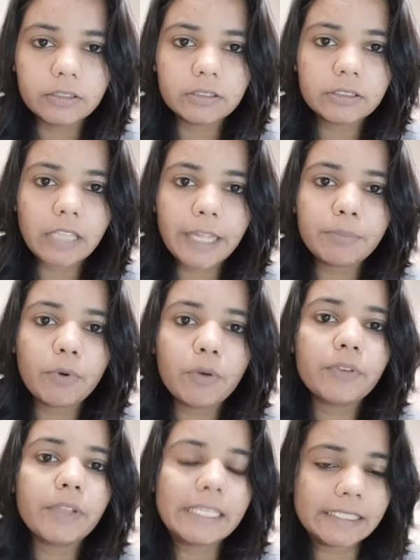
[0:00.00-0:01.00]
type
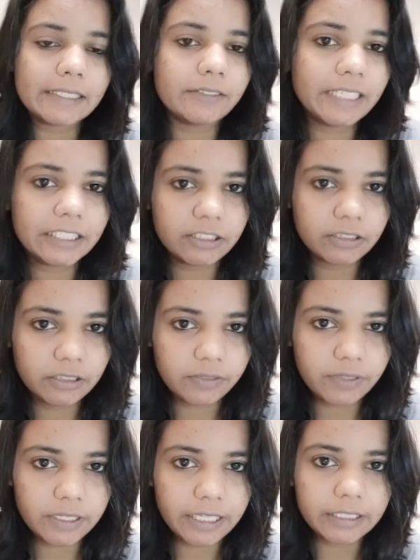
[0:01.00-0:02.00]
of excavations
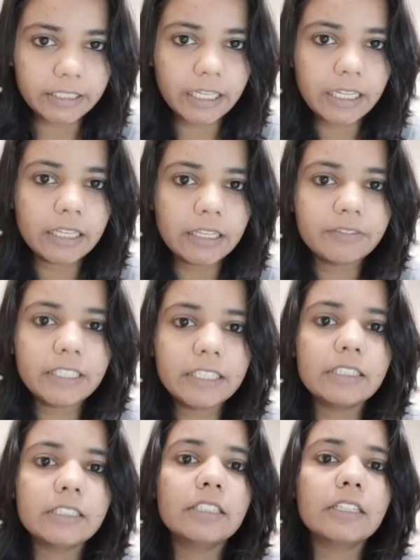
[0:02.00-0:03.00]
we are getting,
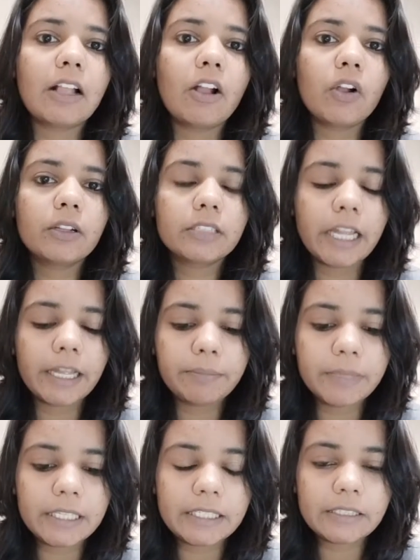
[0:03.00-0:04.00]
whether the rock
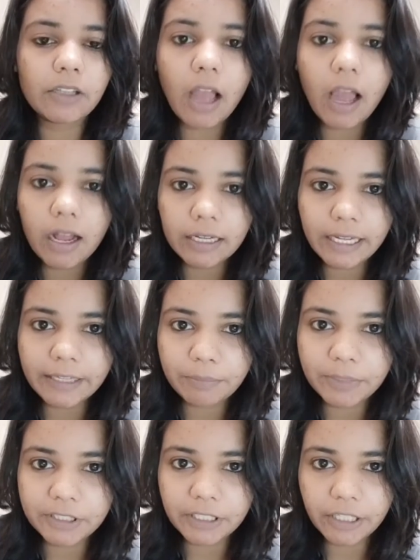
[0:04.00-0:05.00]
type is hard at
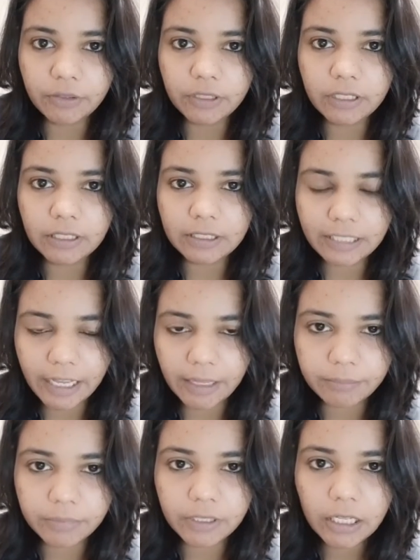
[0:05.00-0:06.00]
particular
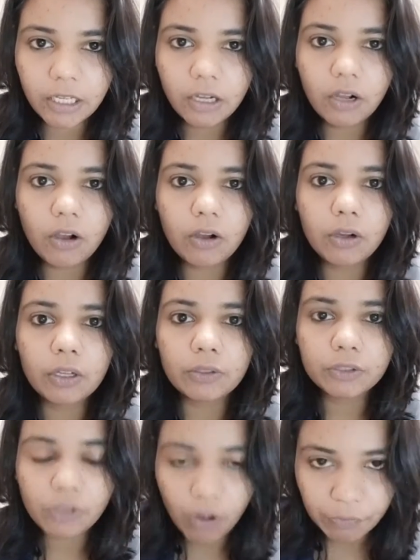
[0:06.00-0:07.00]
depth or
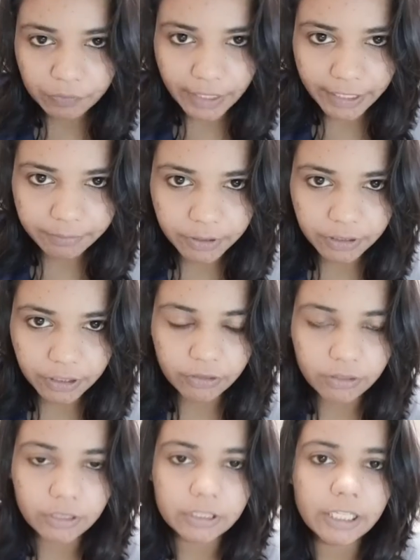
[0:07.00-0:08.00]
soft at
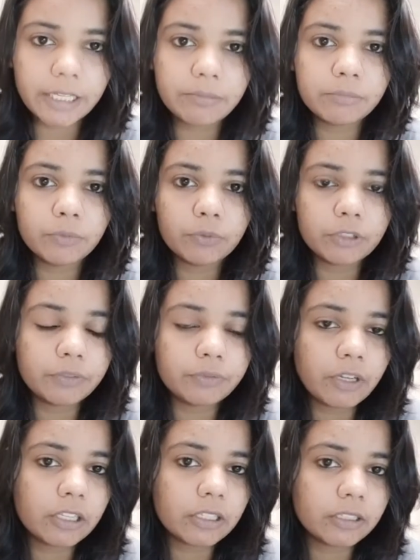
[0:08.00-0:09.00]
particular depth.
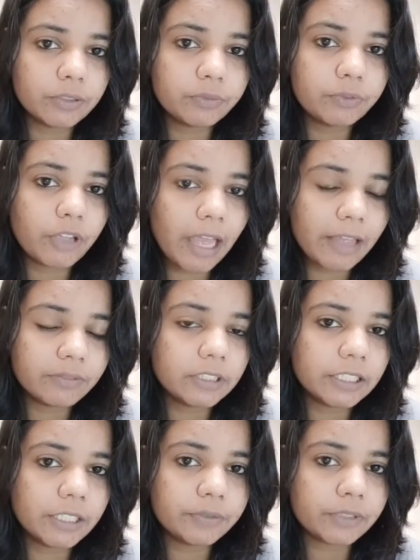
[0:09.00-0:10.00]
If you have
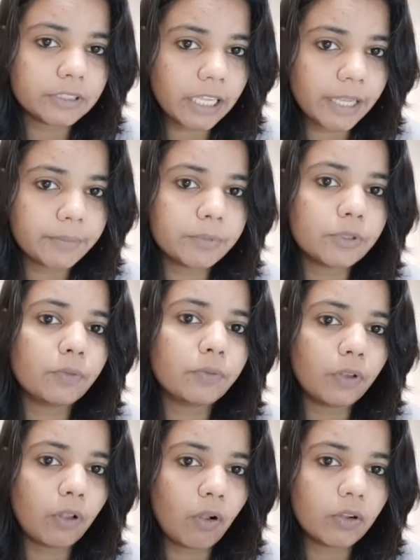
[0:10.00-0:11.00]
the different types of
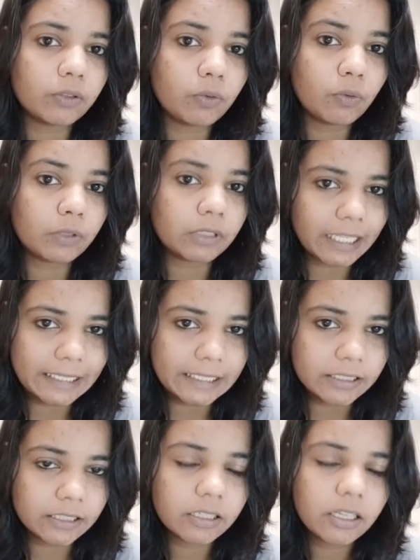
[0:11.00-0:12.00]
rock coal
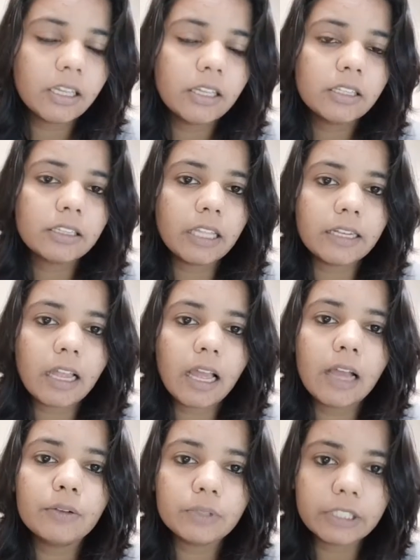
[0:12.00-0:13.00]
drills, then
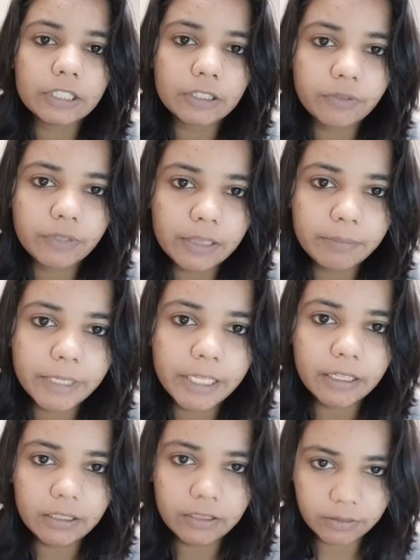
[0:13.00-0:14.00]
how it will
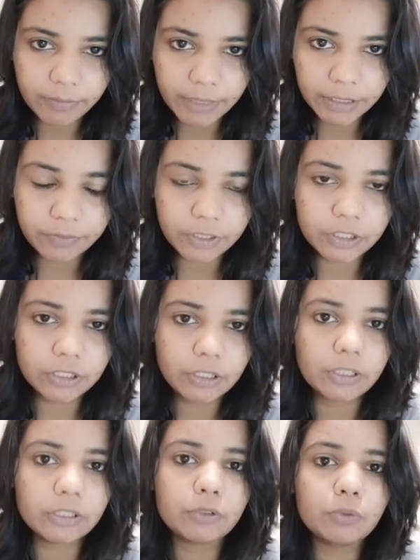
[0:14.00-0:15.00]
be
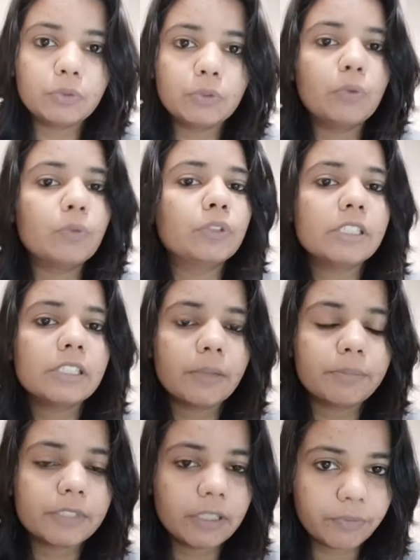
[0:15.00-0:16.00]
beneficial to know the
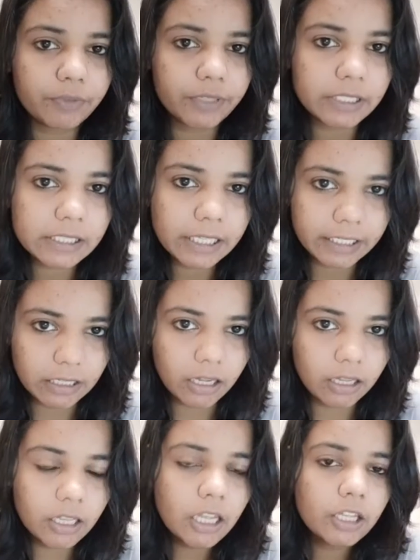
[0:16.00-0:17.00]
subsurface data.
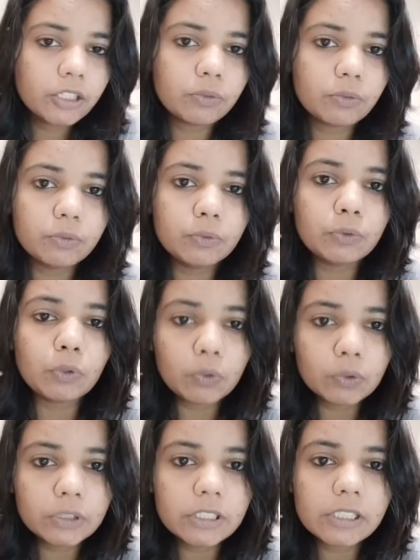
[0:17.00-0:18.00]
To
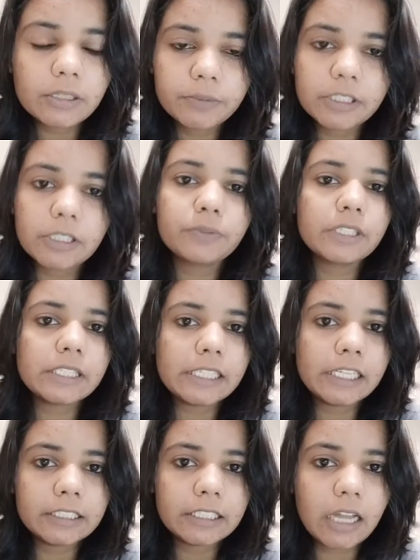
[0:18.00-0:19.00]
know the subsurface
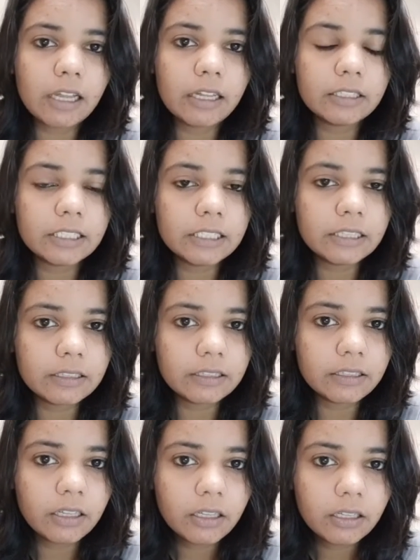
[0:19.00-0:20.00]
data
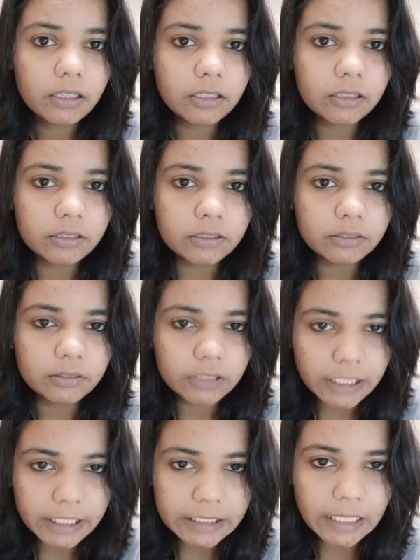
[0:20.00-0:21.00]
in
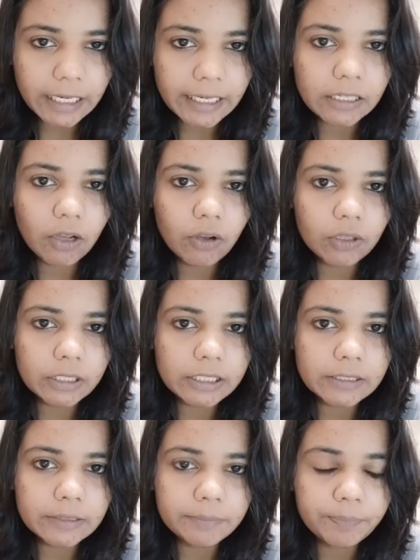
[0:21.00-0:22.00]
detail or
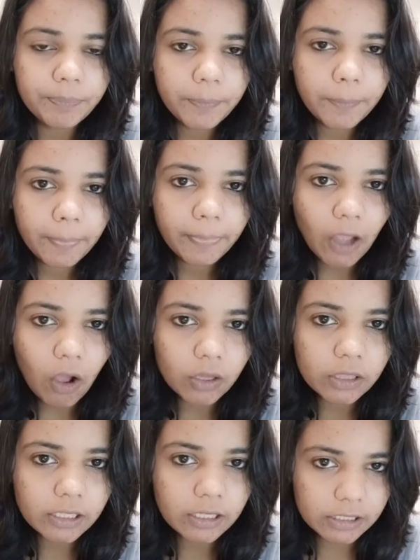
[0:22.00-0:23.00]
in
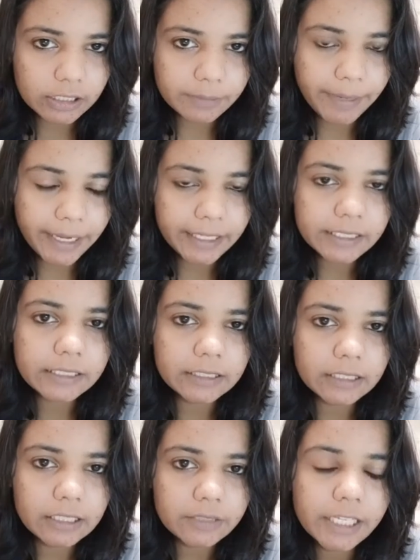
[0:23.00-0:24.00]
all the aspects,
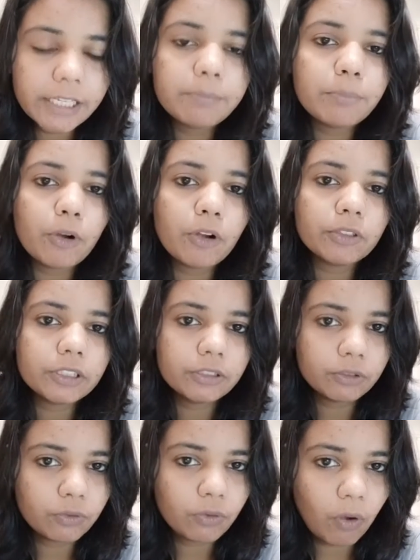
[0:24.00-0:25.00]
it is very
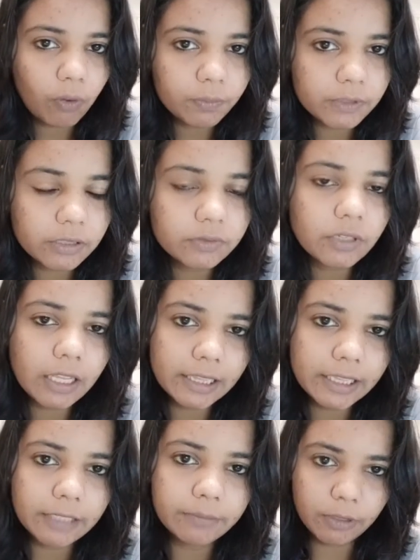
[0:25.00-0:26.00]
important to observe
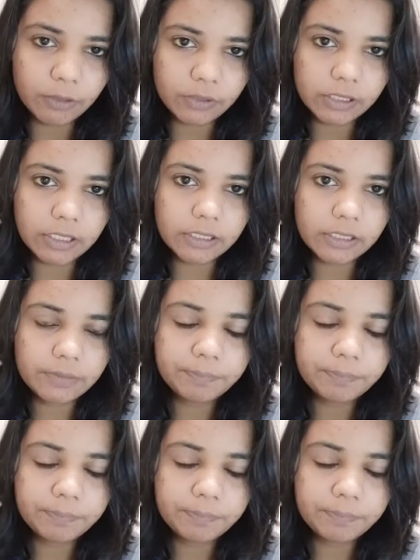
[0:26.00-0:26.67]
drilling process.